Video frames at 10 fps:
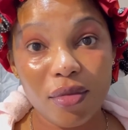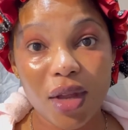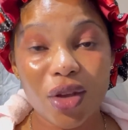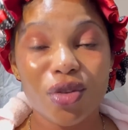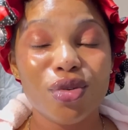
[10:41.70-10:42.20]

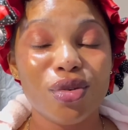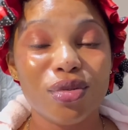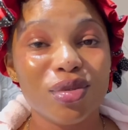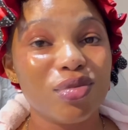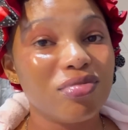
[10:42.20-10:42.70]
you
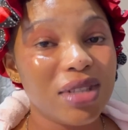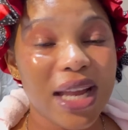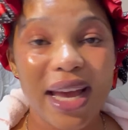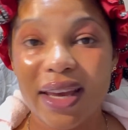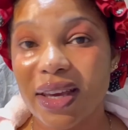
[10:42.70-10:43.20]
know,
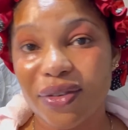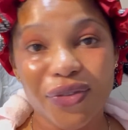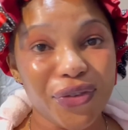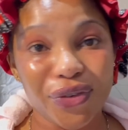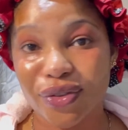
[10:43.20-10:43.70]

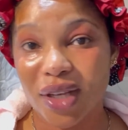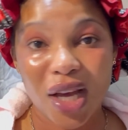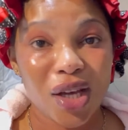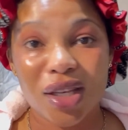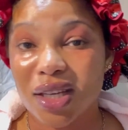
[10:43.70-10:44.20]
life
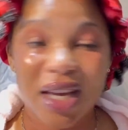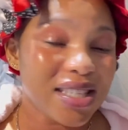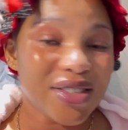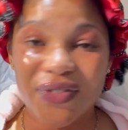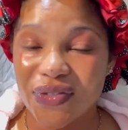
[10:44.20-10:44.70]

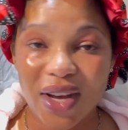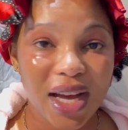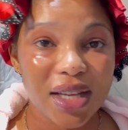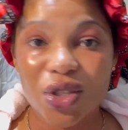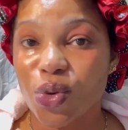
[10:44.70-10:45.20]
is
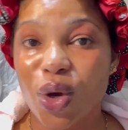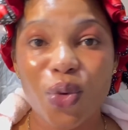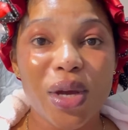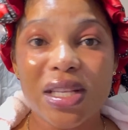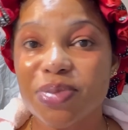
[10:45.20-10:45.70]
fast, you're
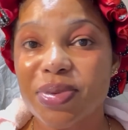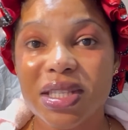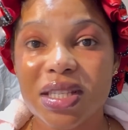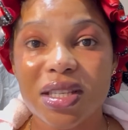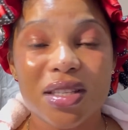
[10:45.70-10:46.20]
always
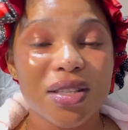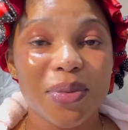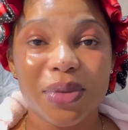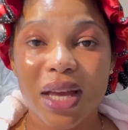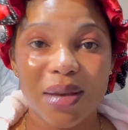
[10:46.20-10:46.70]
busy,
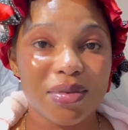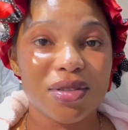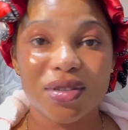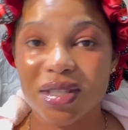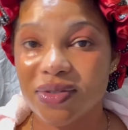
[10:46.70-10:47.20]
sometimes
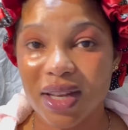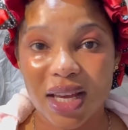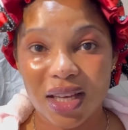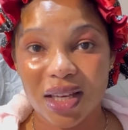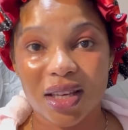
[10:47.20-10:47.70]
you just feel
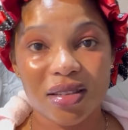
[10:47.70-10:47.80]
like,